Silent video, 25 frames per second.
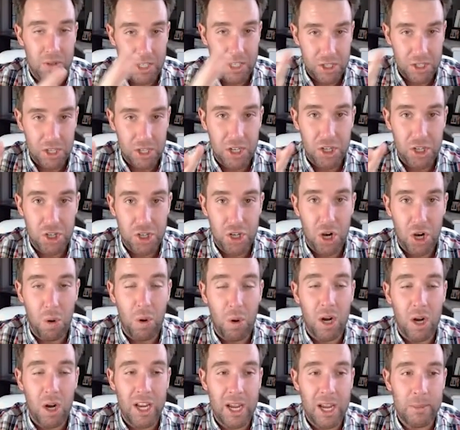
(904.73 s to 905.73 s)
it's going to show
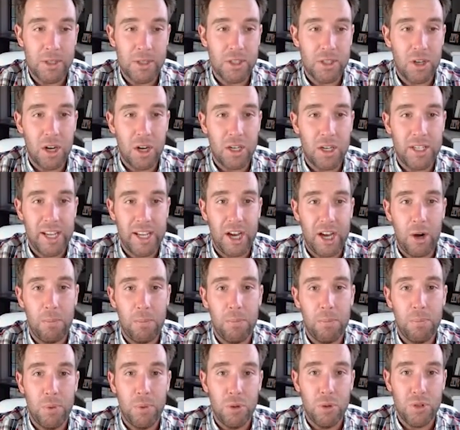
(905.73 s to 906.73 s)
on Amazon to
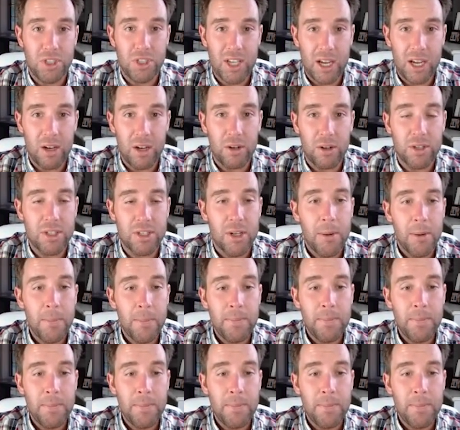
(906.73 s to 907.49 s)
help boost sales.